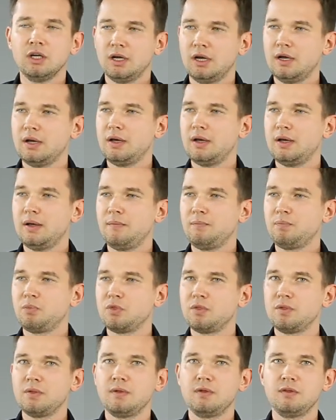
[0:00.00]

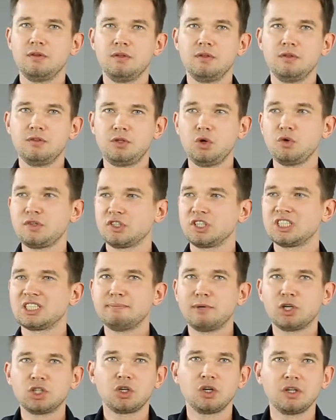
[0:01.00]
Those are
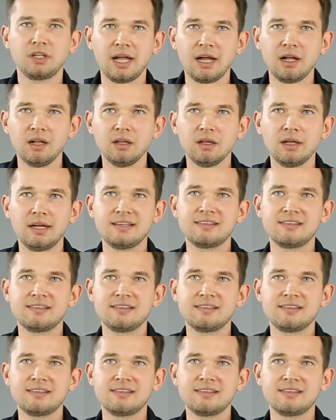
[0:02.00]
Smart Hotel,